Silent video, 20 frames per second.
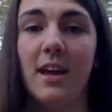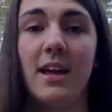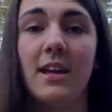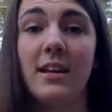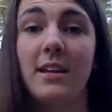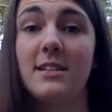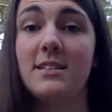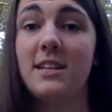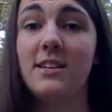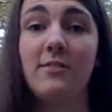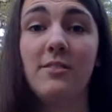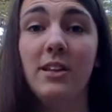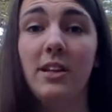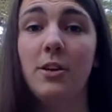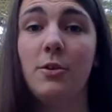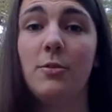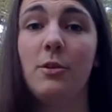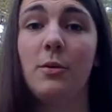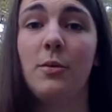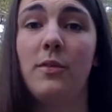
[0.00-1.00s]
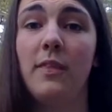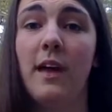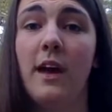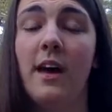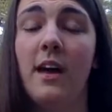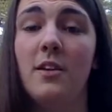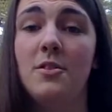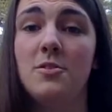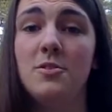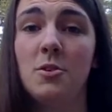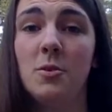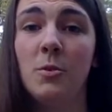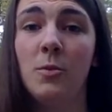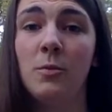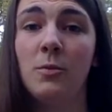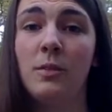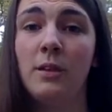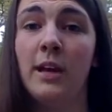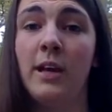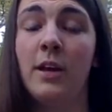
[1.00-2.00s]
And I definitely agree with that. Don't
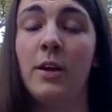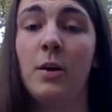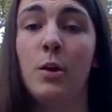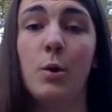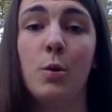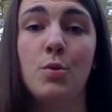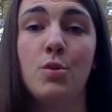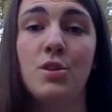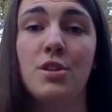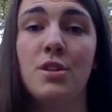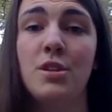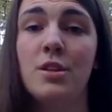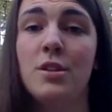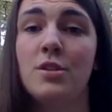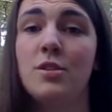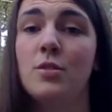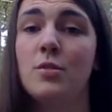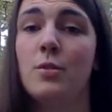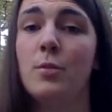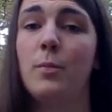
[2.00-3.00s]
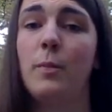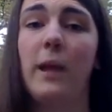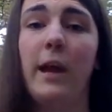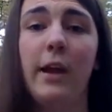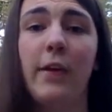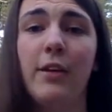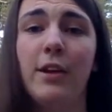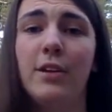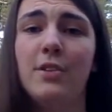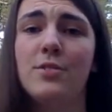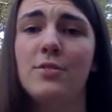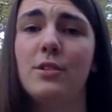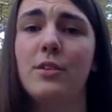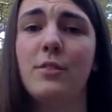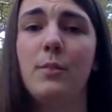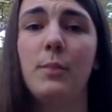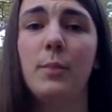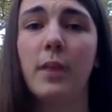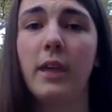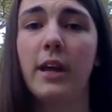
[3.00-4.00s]
let coaches or parents or
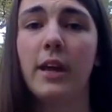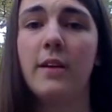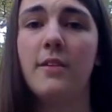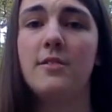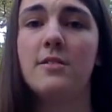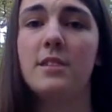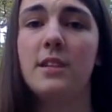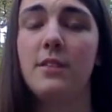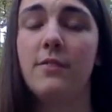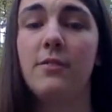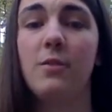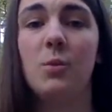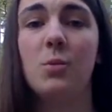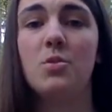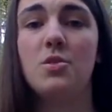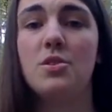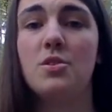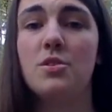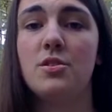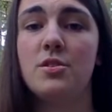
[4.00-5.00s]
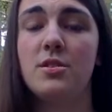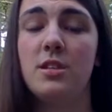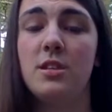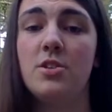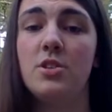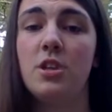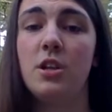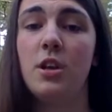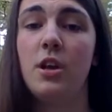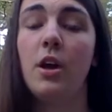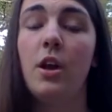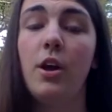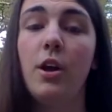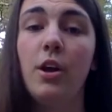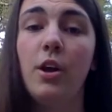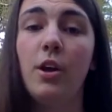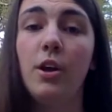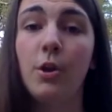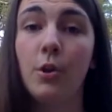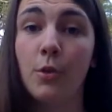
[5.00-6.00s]
even players influence your decision.
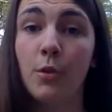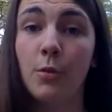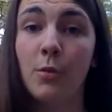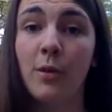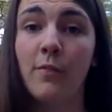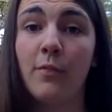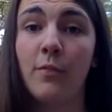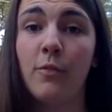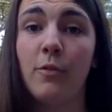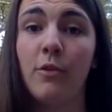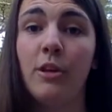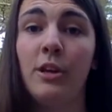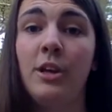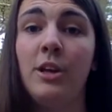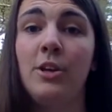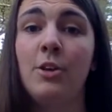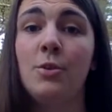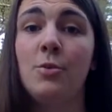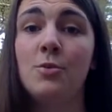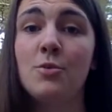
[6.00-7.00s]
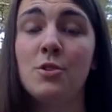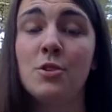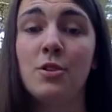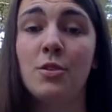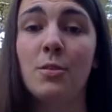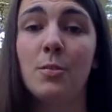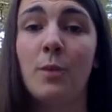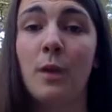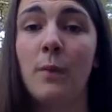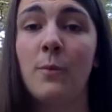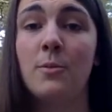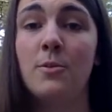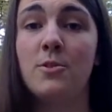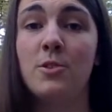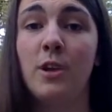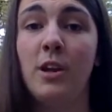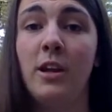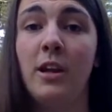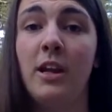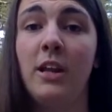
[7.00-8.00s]
You're the referee, you took the proper
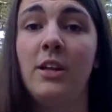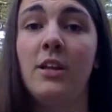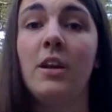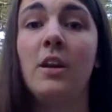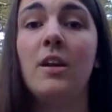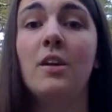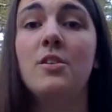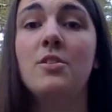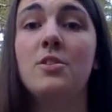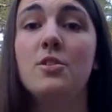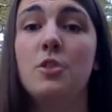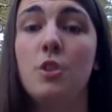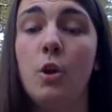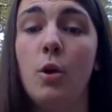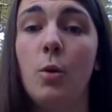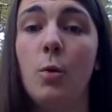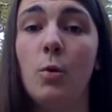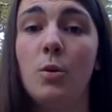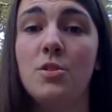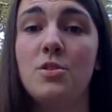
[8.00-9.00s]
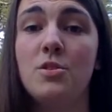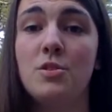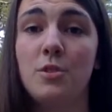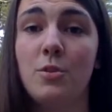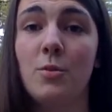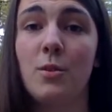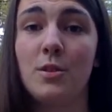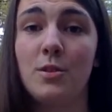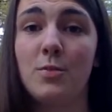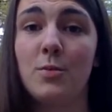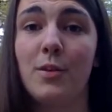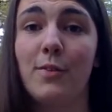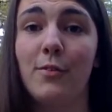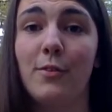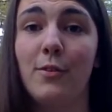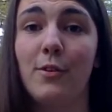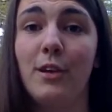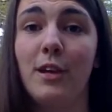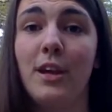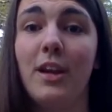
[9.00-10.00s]
training to know what to do as a referee.